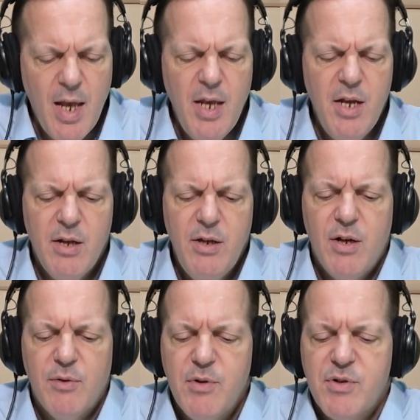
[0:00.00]

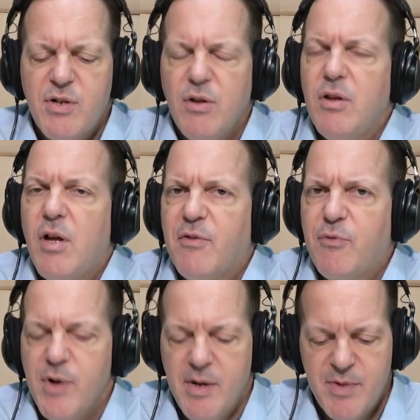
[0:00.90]
yeah, there's still a lot of
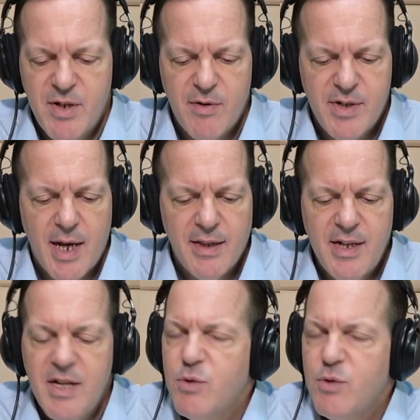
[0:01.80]
freedoms here in Thailand.